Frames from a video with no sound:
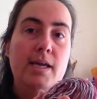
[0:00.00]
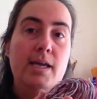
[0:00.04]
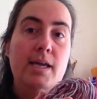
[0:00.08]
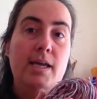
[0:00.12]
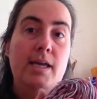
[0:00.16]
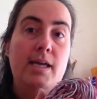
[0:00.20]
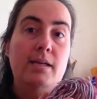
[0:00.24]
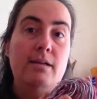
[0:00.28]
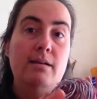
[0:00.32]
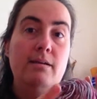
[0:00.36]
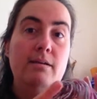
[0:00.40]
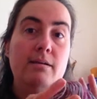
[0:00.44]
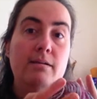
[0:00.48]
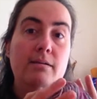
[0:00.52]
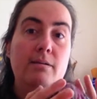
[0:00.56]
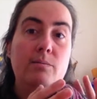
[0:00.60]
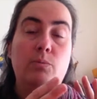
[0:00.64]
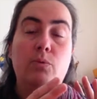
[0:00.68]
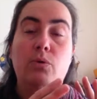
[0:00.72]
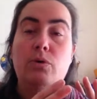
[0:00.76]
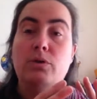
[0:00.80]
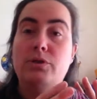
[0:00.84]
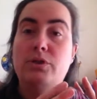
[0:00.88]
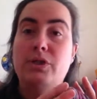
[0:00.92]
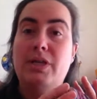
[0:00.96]
in another
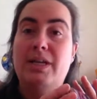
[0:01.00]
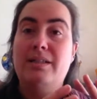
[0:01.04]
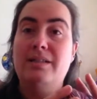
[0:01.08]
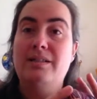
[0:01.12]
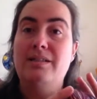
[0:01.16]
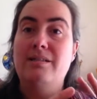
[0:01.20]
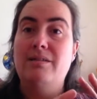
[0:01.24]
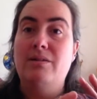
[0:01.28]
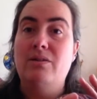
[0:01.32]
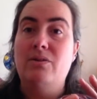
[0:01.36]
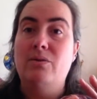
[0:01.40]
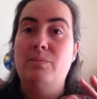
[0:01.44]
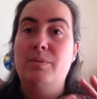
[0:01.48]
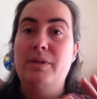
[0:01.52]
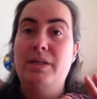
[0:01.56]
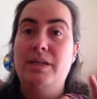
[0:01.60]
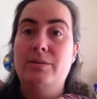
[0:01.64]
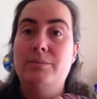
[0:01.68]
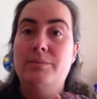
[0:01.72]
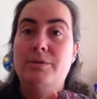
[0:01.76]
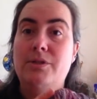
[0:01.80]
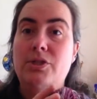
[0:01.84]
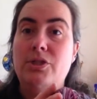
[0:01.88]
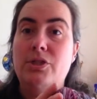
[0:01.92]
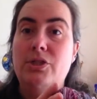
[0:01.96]
project that I'll be
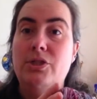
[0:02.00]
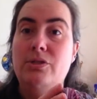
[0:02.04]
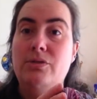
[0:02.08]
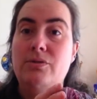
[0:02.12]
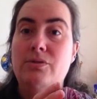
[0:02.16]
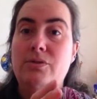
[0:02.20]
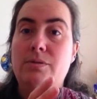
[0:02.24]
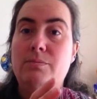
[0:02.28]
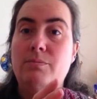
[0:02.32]
able to use